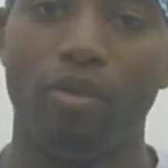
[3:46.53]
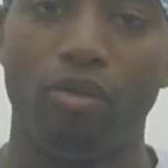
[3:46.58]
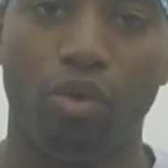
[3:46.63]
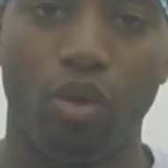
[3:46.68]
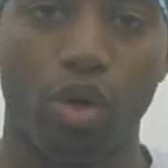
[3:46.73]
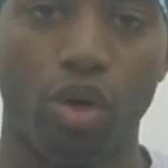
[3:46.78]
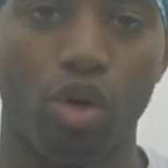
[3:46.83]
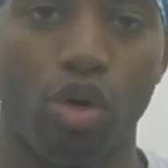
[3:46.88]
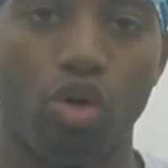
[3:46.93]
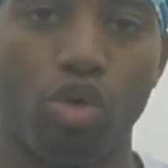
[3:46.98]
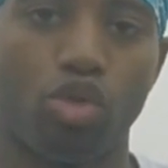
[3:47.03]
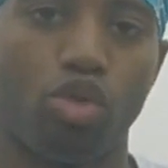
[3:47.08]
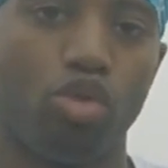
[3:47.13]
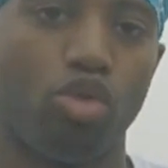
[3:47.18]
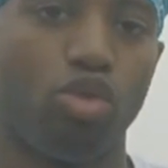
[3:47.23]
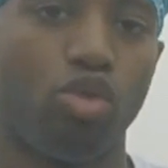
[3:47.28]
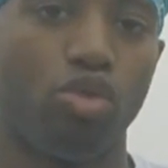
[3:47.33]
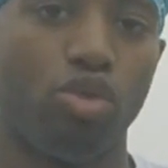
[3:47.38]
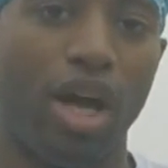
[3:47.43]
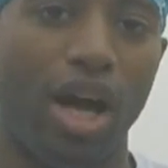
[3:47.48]
For those
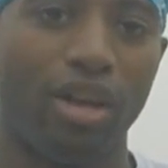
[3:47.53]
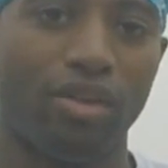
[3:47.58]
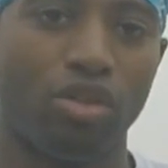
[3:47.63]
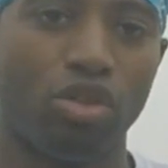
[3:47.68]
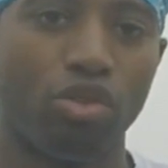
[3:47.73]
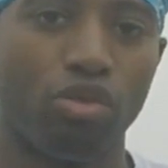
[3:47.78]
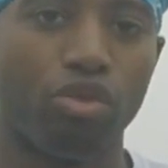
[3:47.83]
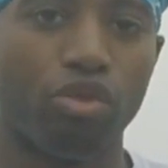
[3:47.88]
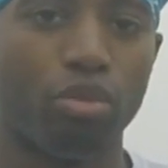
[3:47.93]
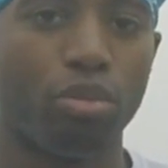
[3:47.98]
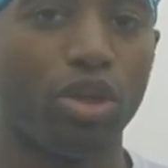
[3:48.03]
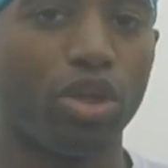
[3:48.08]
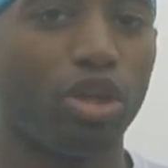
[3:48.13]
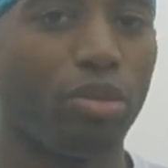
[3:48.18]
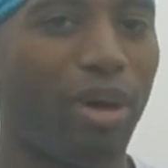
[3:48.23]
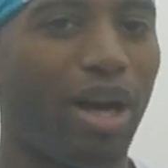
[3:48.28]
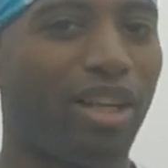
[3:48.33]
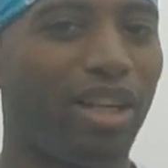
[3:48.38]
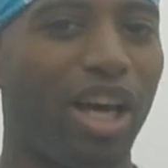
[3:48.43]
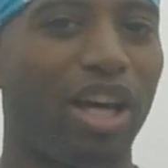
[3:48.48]
who not too familiar
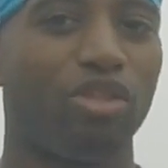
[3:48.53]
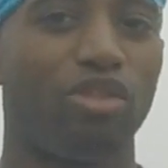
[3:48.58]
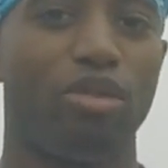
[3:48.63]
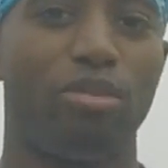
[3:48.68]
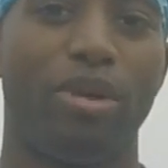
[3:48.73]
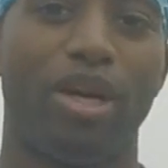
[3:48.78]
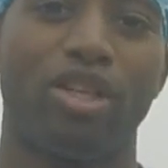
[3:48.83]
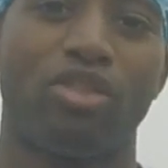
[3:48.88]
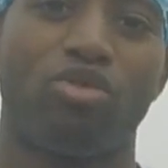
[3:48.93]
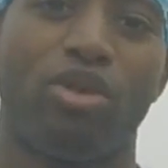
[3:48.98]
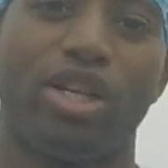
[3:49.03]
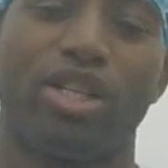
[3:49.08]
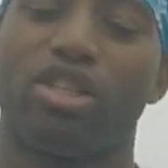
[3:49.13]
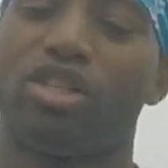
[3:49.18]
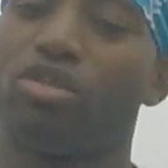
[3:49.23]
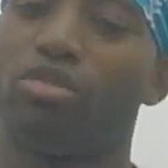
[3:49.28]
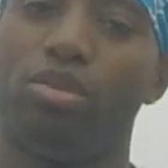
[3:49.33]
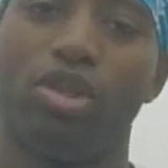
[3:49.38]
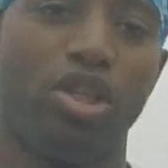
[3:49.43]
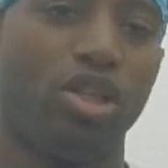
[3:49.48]
about lottery-based
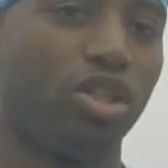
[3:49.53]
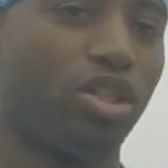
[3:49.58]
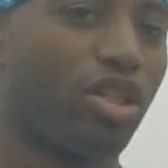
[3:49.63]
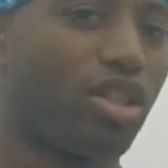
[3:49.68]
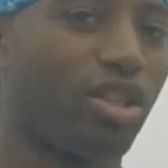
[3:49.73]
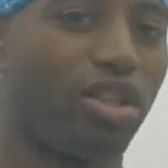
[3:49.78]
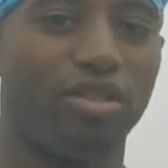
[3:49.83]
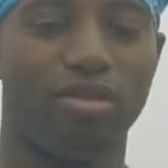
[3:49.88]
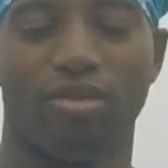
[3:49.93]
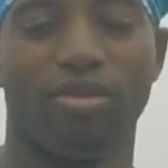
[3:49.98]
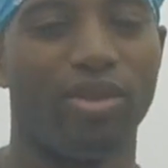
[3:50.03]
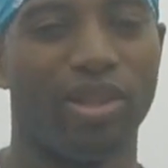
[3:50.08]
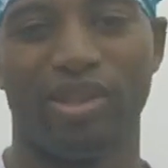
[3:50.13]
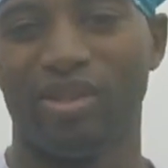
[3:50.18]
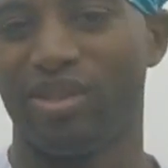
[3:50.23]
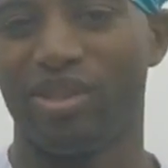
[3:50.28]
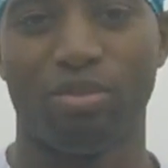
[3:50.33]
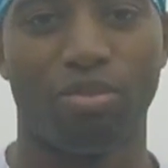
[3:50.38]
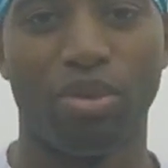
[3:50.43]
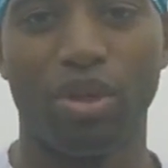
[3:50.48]
races, means it's
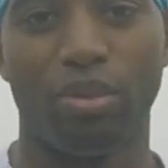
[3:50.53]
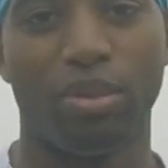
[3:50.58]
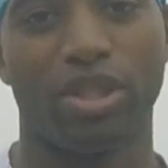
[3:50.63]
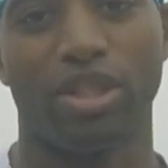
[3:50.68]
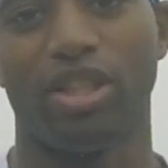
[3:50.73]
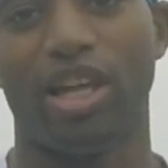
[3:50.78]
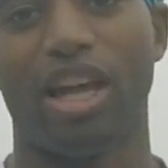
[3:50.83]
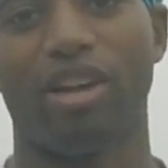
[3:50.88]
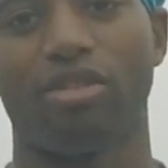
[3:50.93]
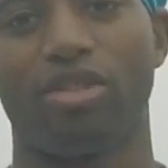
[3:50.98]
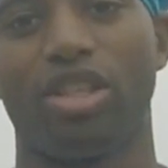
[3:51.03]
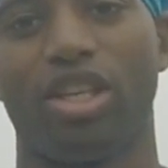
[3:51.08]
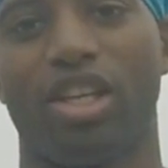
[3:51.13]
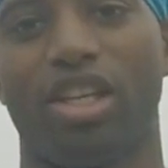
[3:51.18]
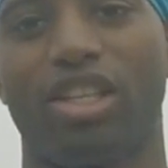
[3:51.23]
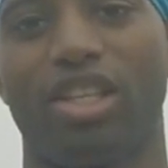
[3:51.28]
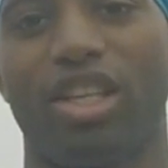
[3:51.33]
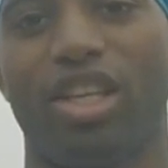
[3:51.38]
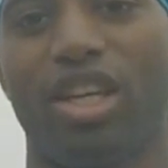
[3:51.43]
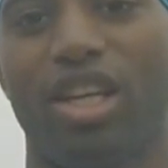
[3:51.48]
pretty much a lotto
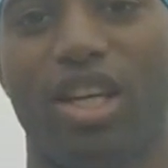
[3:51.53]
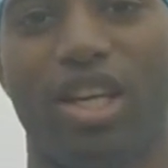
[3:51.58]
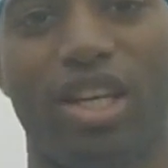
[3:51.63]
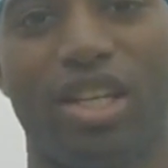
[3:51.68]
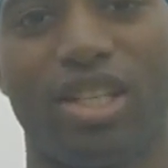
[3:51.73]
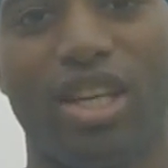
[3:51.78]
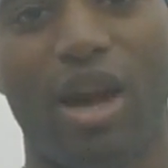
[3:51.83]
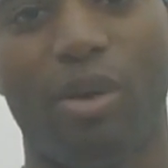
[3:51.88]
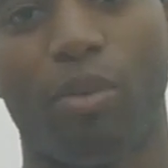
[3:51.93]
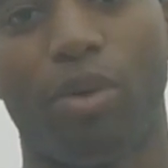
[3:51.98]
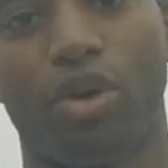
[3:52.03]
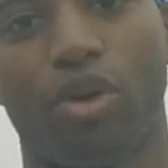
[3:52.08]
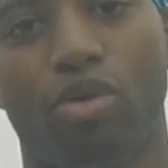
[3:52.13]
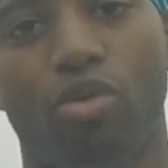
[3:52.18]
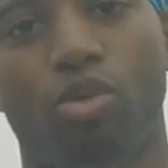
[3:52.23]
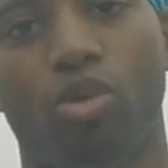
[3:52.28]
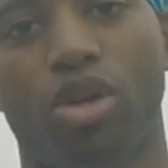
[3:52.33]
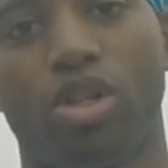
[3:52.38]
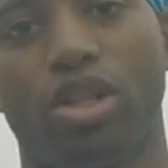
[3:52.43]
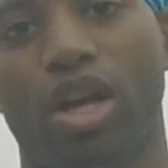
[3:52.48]
ticket to get in. It's not one
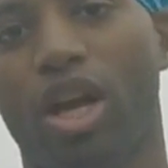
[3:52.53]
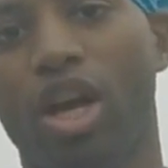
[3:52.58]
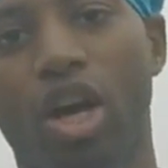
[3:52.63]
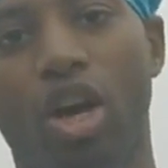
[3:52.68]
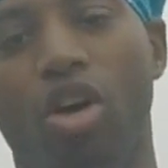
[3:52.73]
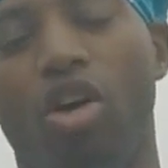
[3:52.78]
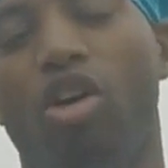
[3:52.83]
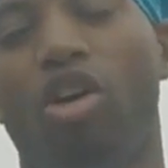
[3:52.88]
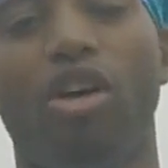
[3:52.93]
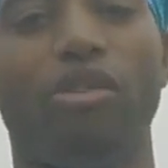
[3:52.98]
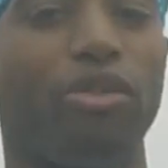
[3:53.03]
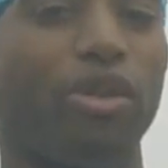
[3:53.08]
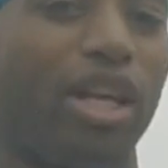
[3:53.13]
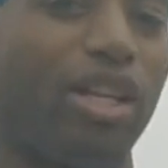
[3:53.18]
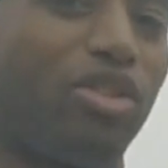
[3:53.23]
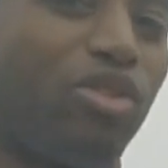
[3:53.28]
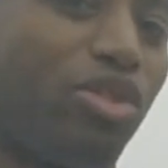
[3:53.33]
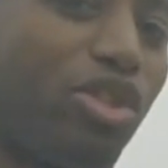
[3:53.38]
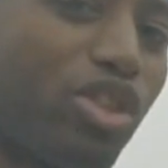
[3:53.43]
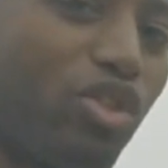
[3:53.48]
of the ones that, oh, I feel
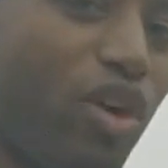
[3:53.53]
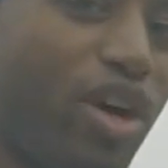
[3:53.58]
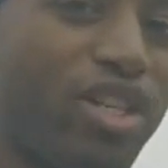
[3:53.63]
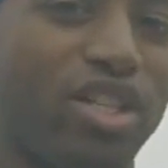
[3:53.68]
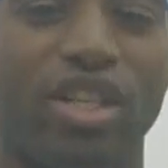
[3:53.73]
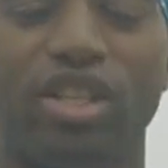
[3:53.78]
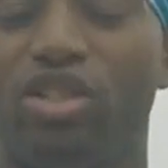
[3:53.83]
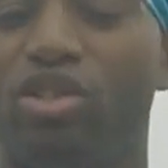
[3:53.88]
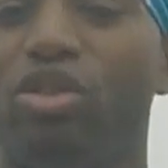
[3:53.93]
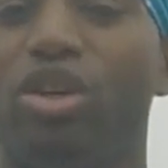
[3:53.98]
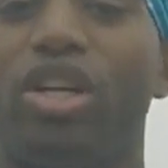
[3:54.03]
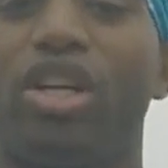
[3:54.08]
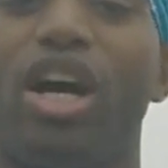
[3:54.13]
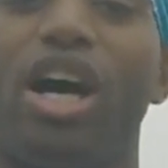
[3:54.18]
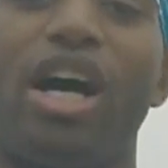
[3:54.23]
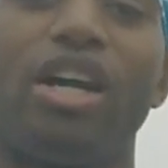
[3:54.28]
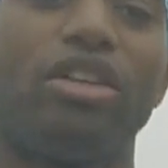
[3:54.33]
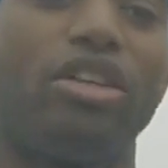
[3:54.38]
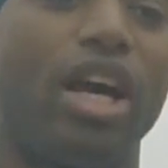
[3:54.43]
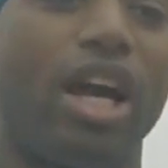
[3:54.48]
like doing this race, let's do it.
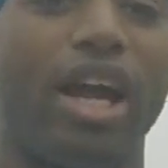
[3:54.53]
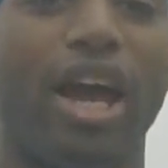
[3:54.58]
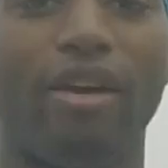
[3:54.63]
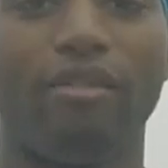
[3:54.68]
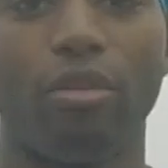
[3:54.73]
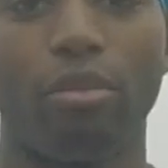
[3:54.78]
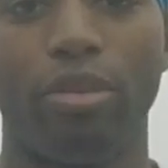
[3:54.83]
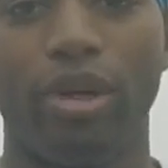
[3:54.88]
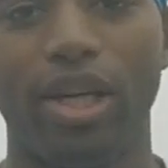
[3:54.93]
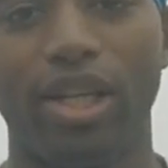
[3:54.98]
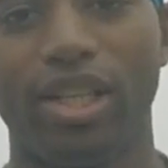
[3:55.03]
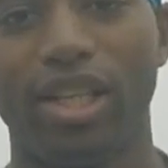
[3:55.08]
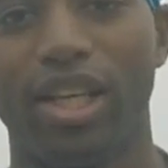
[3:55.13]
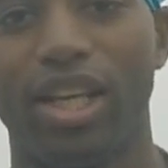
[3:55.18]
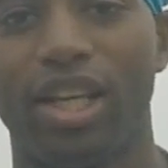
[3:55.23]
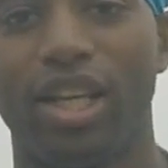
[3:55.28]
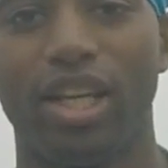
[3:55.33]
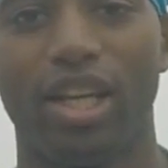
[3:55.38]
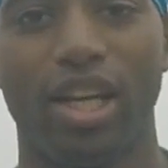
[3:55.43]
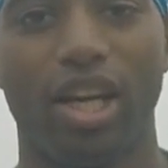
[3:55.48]
Nah, you got to have a bid to
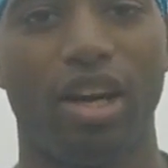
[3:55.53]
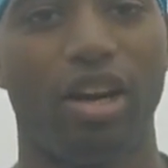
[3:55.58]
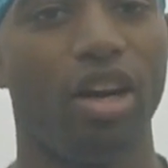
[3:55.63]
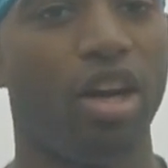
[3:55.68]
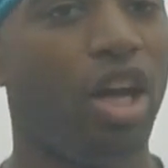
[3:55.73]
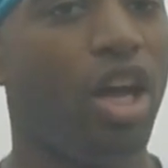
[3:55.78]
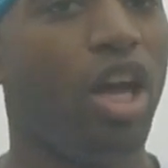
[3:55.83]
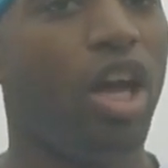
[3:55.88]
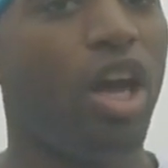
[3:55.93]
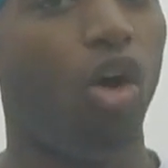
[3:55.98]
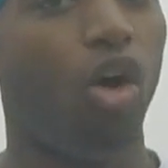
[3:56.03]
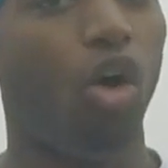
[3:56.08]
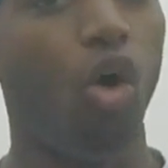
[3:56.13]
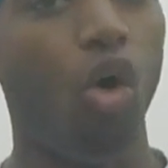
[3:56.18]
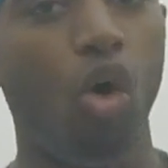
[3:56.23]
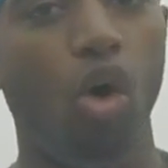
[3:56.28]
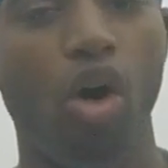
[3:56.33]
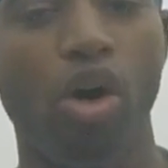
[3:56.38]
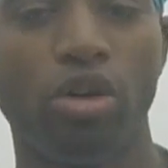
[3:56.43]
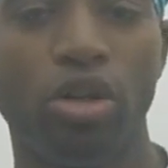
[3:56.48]
get in there.
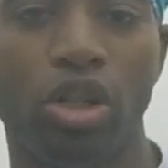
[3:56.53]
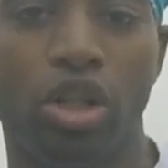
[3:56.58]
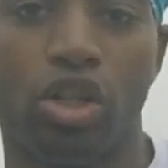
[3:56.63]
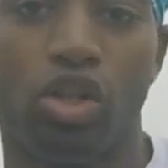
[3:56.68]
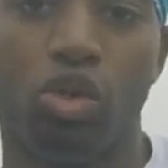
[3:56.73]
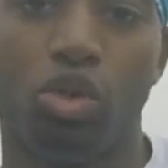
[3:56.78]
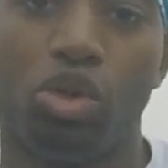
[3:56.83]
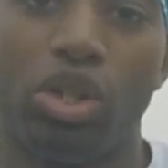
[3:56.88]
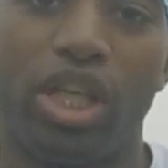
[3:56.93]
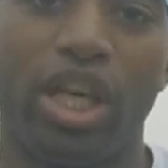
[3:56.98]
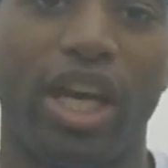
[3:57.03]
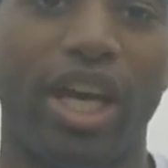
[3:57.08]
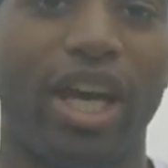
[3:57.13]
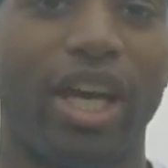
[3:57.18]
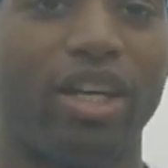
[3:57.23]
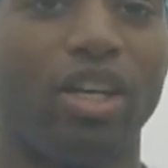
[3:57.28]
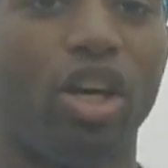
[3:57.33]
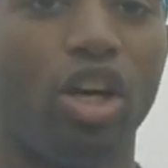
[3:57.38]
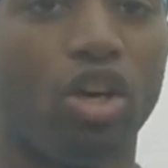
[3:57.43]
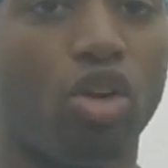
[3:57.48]
Or you
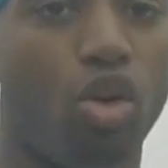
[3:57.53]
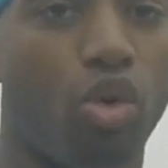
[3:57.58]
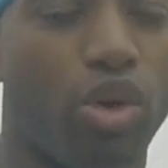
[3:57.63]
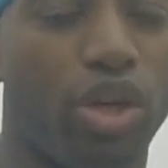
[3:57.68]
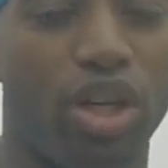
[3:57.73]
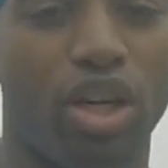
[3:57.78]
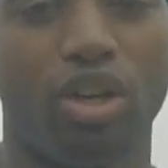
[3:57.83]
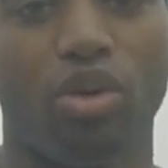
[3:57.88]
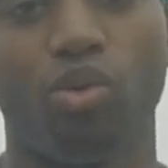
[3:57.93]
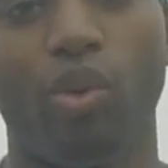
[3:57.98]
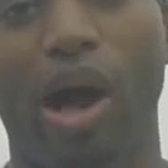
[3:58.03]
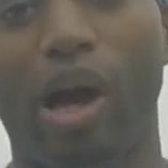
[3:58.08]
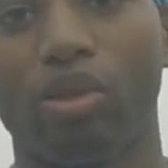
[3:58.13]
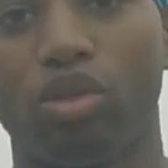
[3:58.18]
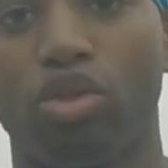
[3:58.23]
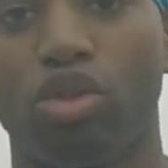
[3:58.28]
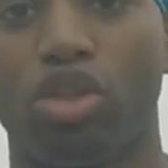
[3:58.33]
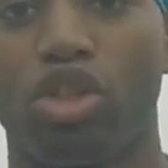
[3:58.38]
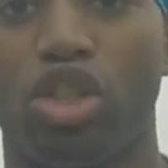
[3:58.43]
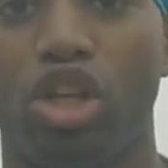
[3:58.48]
can go the other
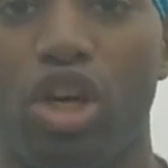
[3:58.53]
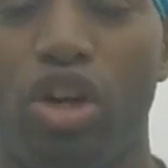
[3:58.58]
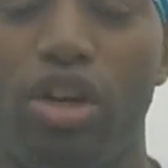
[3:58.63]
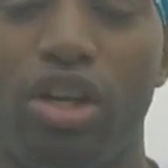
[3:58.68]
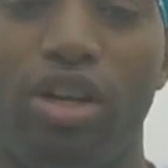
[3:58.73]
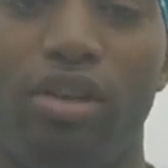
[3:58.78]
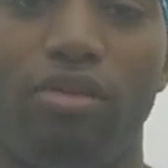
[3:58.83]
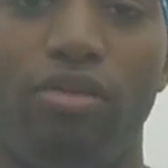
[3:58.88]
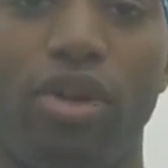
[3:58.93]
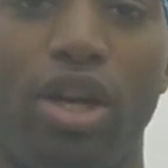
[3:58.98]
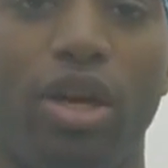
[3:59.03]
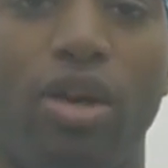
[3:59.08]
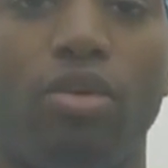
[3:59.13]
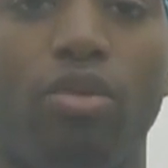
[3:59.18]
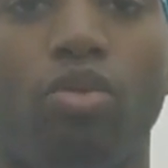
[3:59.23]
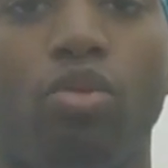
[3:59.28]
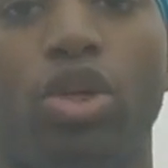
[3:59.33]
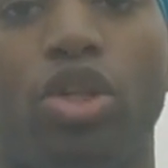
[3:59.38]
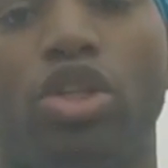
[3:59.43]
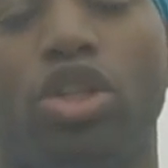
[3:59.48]
route through the charity
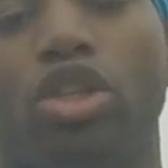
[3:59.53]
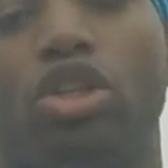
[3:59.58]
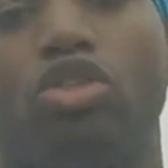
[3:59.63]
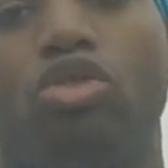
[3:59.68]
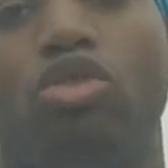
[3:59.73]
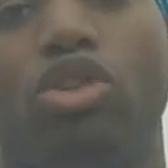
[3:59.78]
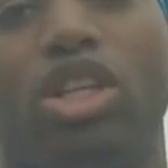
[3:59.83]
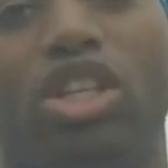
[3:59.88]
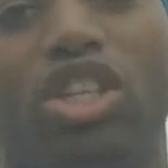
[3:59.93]
event, which is through